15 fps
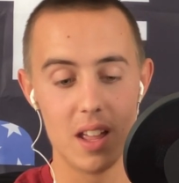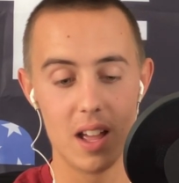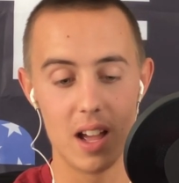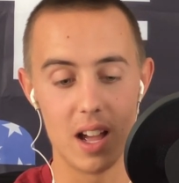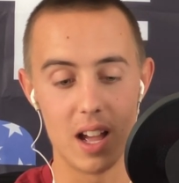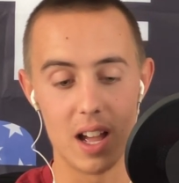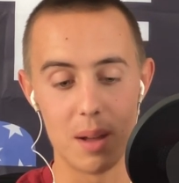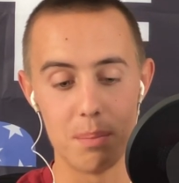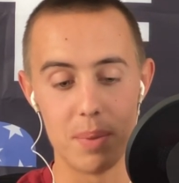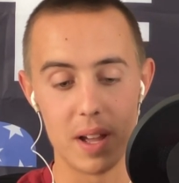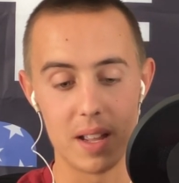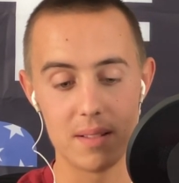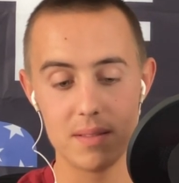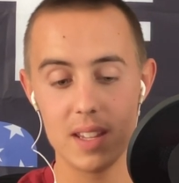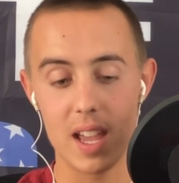
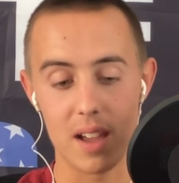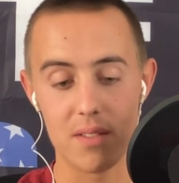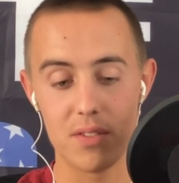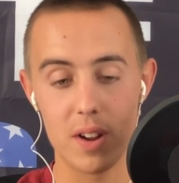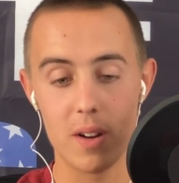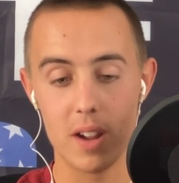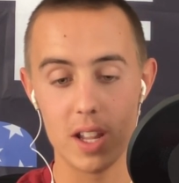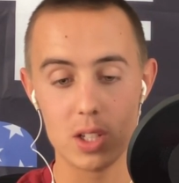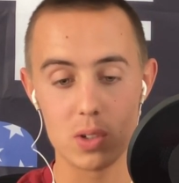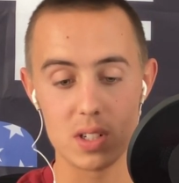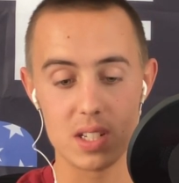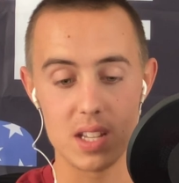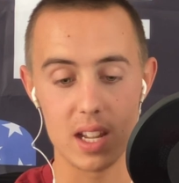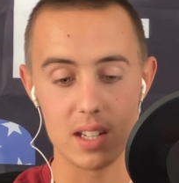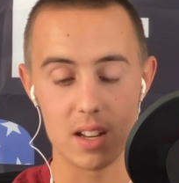But yeah, very
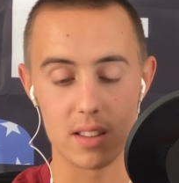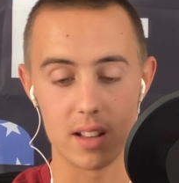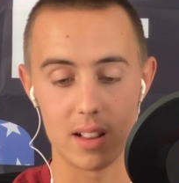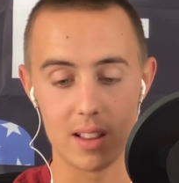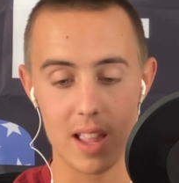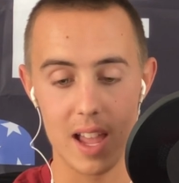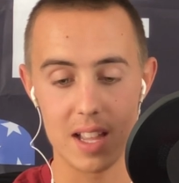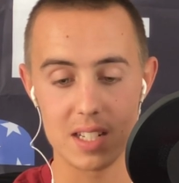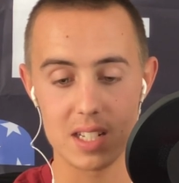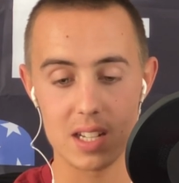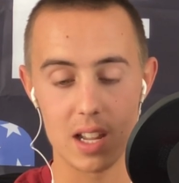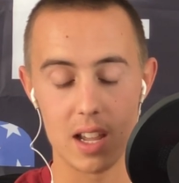interesting nonetheless,